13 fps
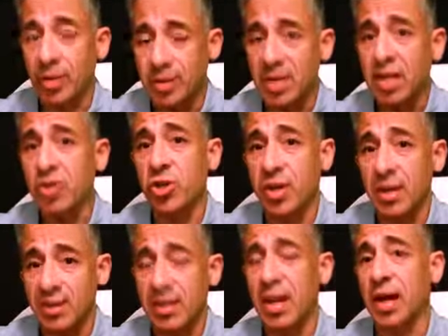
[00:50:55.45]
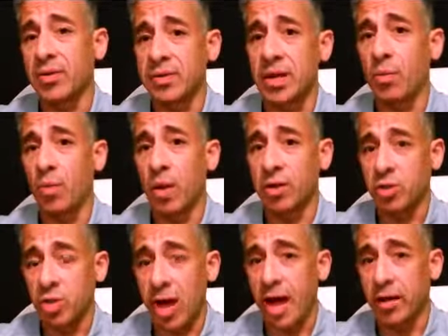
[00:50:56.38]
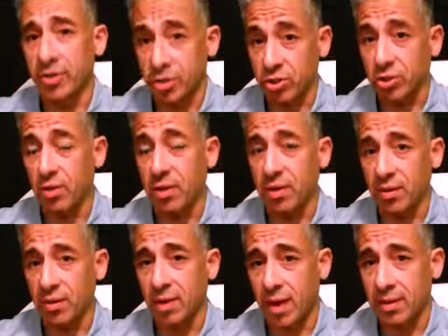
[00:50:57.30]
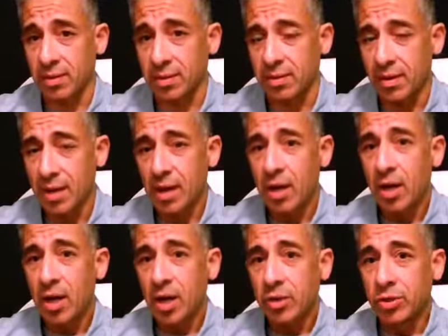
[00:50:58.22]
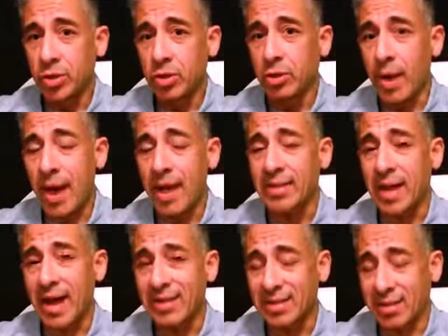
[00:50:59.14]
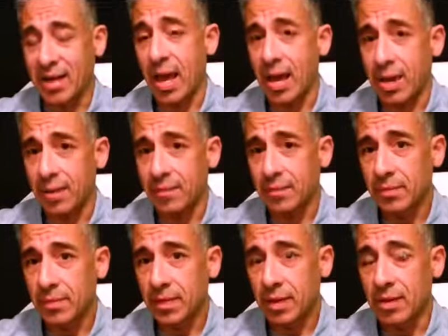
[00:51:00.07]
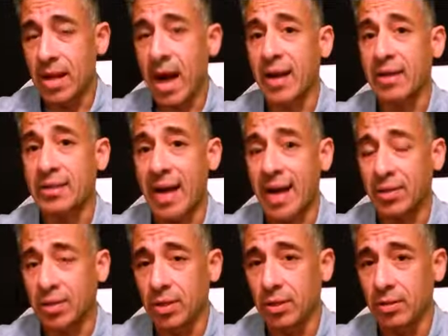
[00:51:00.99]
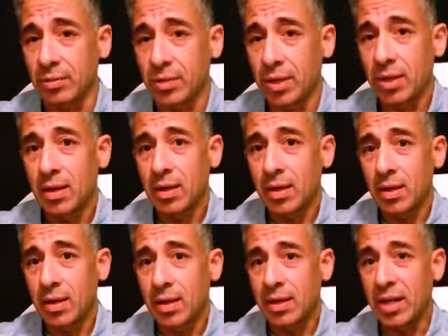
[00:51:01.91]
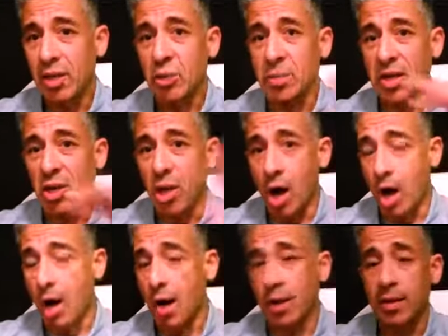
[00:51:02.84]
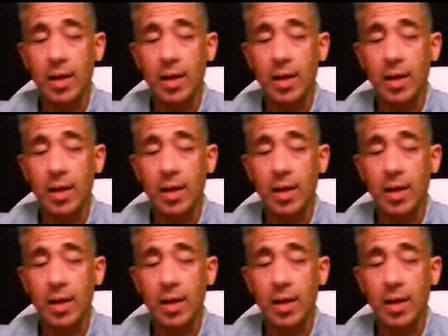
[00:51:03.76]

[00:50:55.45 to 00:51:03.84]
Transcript: teacher can tell some a child a student this do as i say not as i do need to be gone.